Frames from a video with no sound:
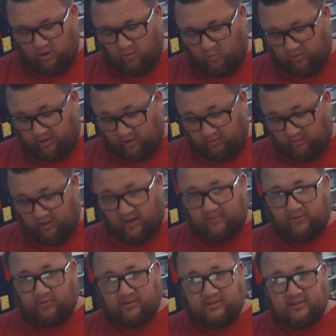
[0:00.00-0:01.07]
with a new
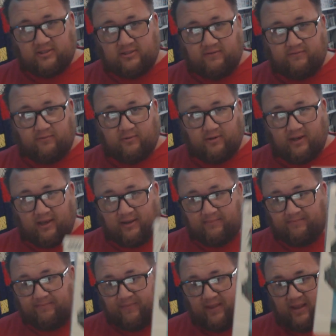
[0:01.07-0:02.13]
Commodore 64 game.